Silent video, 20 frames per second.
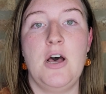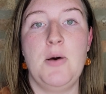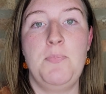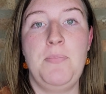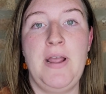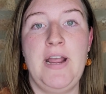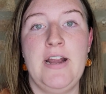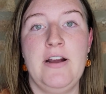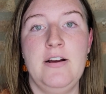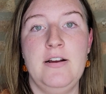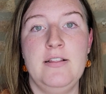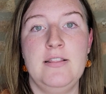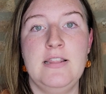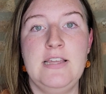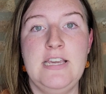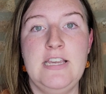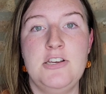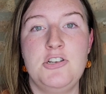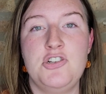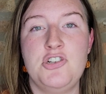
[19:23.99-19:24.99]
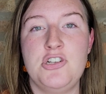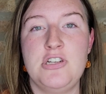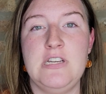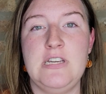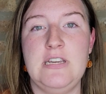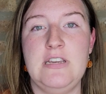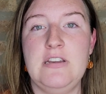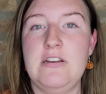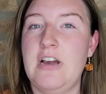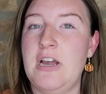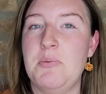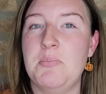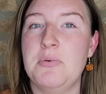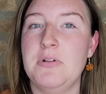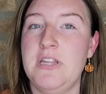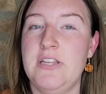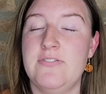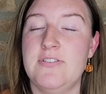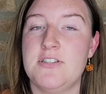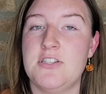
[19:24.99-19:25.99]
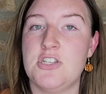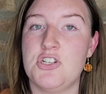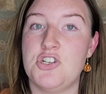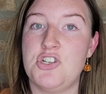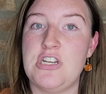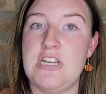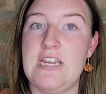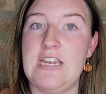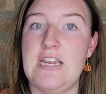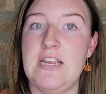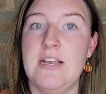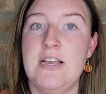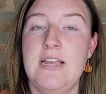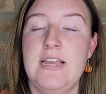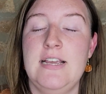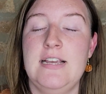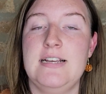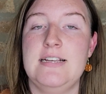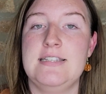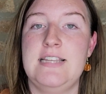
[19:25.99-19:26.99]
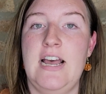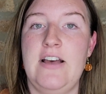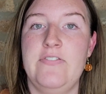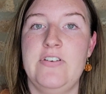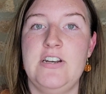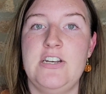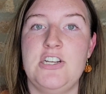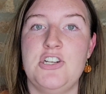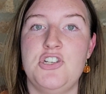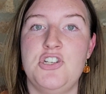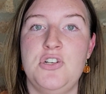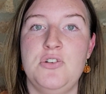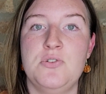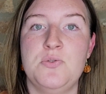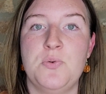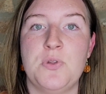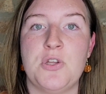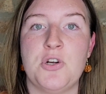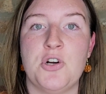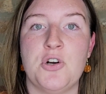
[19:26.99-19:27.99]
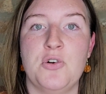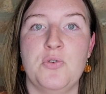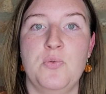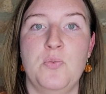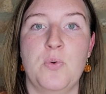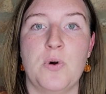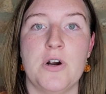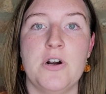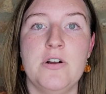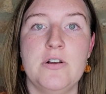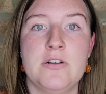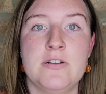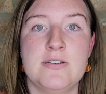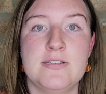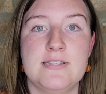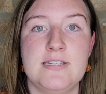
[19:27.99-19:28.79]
Apparently I believe it's a she, is having issues with her work.